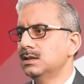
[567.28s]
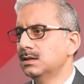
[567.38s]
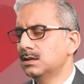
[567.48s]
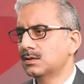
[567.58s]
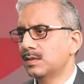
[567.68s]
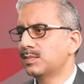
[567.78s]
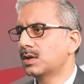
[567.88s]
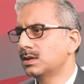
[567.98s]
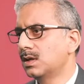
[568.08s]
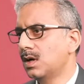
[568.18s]

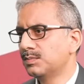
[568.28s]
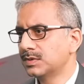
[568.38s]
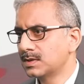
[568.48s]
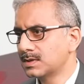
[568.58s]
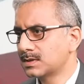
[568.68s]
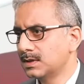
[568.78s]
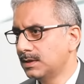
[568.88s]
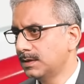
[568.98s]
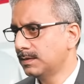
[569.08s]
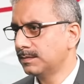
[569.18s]
important components
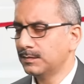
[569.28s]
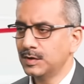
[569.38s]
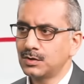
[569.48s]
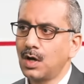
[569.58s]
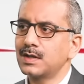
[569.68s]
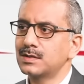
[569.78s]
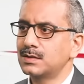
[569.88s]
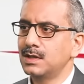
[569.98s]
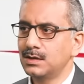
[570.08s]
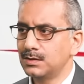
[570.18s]
which
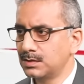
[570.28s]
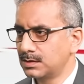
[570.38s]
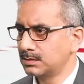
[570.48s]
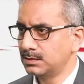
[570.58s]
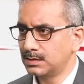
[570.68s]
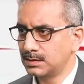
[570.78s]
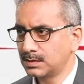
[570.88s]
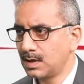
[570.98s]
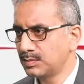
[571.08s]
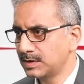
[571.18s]
orchestrate your
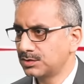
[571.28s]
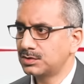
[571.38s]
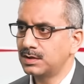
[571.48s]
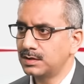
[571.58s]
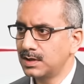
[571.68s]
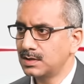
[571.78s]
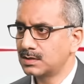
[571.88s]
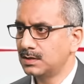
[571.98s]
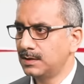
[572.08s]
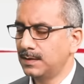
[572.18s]
complex
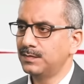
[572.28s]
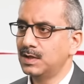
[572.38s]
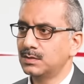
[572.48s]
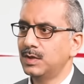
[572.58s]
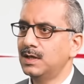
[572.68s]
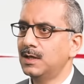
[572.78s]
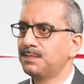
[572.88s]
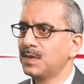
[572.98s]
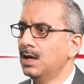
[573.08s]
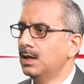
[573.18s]
journeys. There's a very
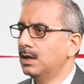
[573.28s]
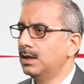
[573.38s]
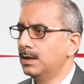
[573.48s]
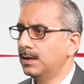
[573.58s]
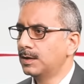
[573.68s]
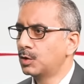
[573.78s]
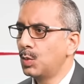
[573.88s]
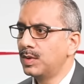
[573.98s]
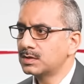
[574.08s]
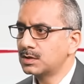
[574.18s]

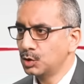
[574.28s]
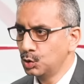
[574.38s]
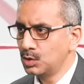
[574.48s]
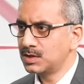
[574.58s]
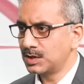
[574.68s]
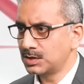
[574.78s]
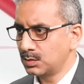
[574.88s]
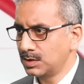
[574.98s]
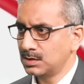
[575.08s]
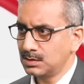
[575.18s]
robust rules engine
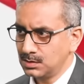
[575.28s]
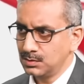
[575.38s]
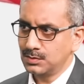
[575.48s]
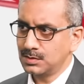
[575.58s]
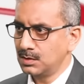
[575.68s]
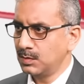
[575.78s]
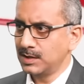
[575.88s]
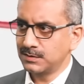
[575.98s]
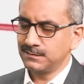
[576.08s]
which is used in various